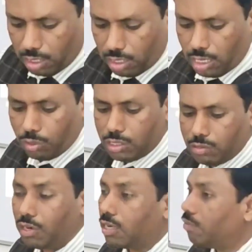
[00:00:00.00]
Now is
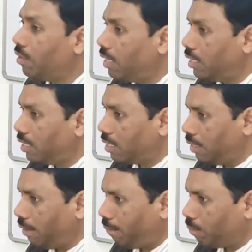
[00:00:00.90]
45
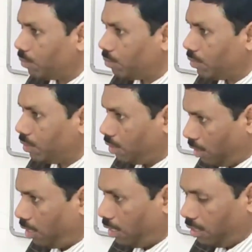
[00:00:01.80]
degree.
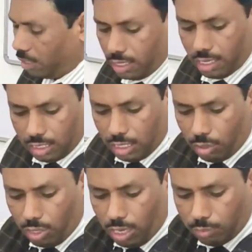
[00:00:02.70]
Right?
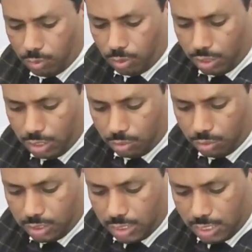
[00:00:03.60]
Now, I wanted to
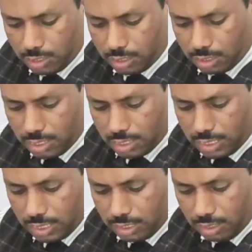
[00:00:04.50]
change this
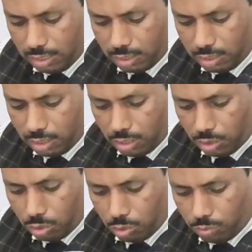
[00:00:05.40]
needle
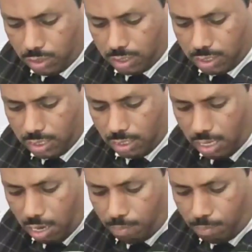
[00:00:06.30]
towards the
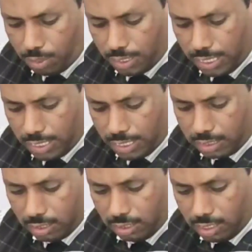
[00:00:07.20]
upward
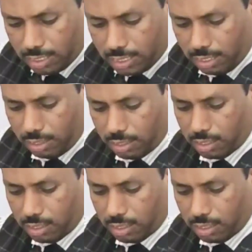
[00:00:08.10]
direction as a